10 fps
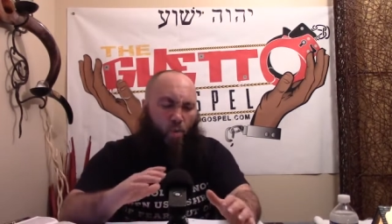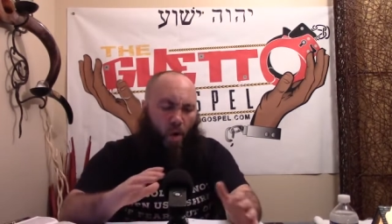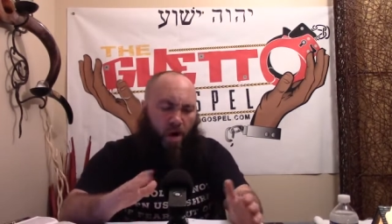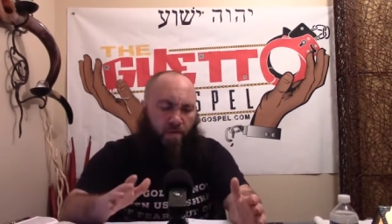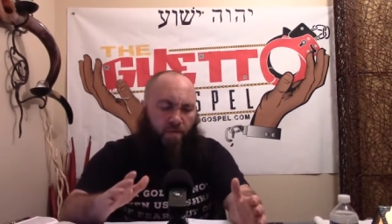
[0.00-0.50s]

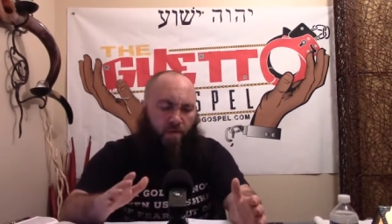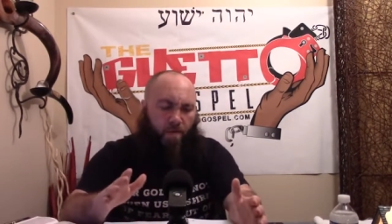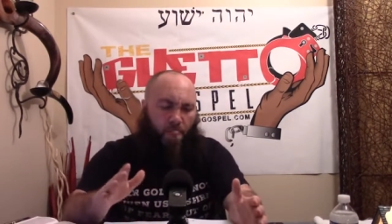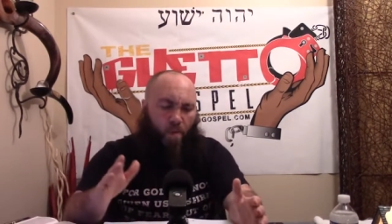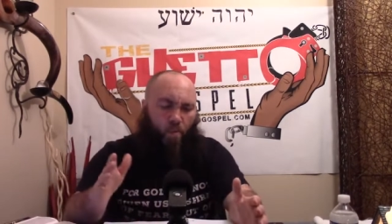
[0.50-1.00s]
What if,
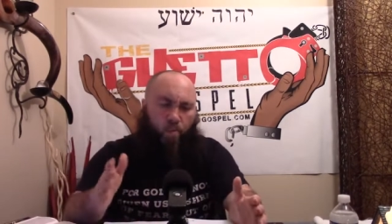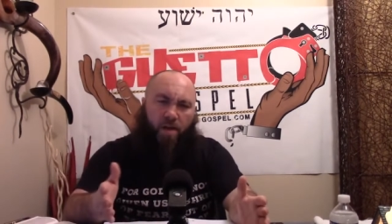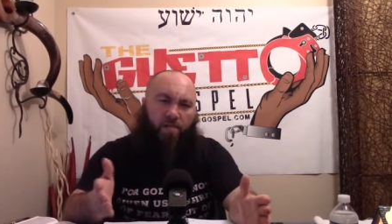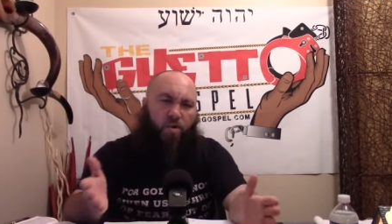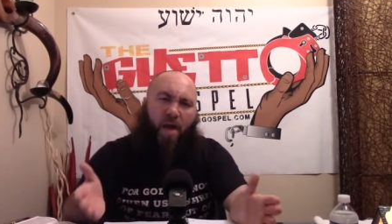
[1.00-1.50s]

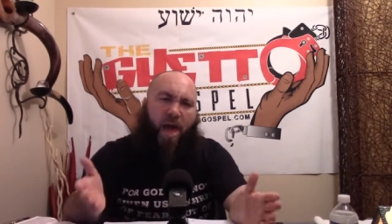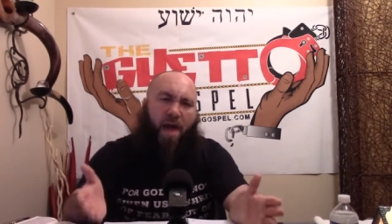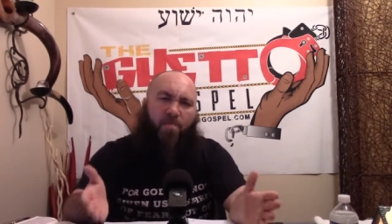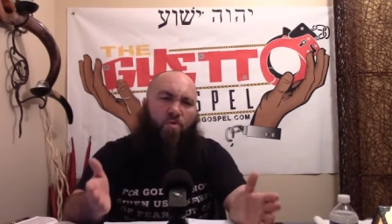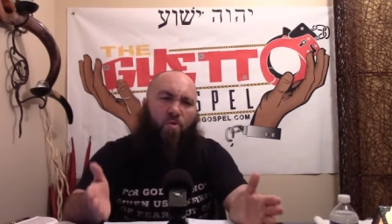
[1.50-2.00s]
what if you
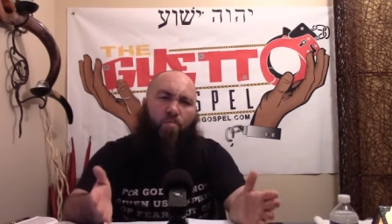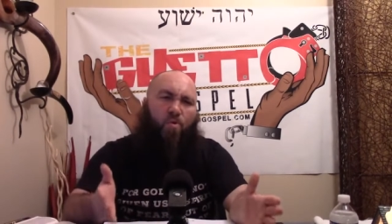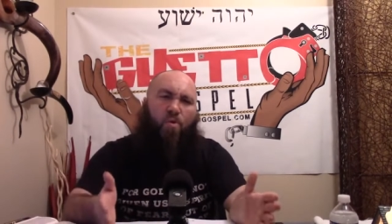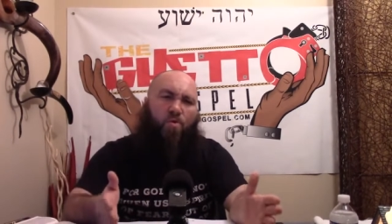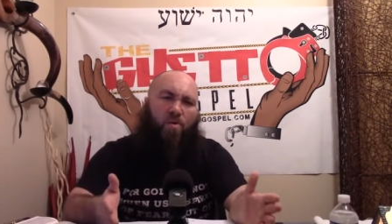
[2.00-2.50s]
have no
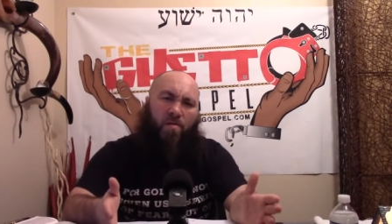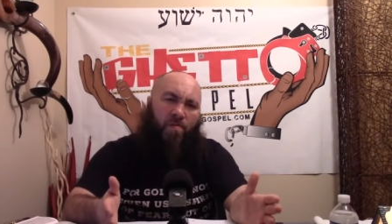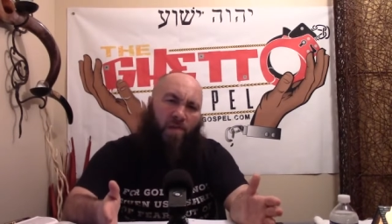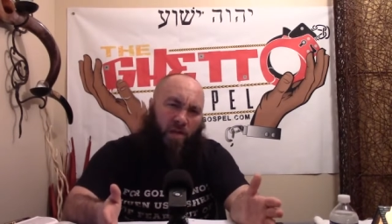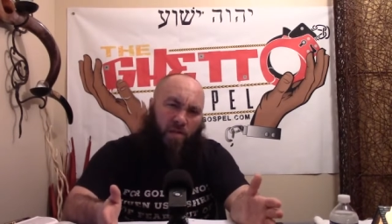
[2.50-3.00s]
more
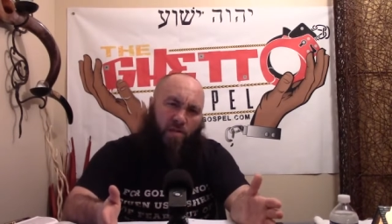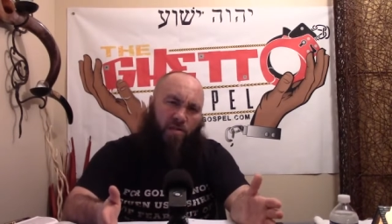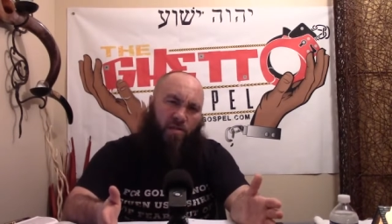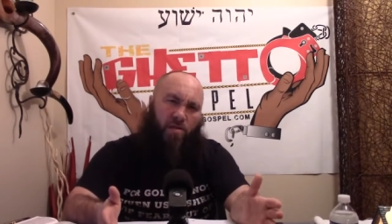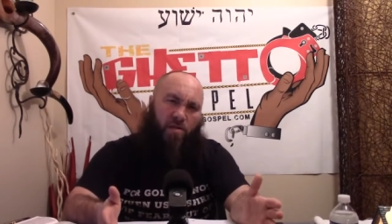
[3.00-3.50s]
of this?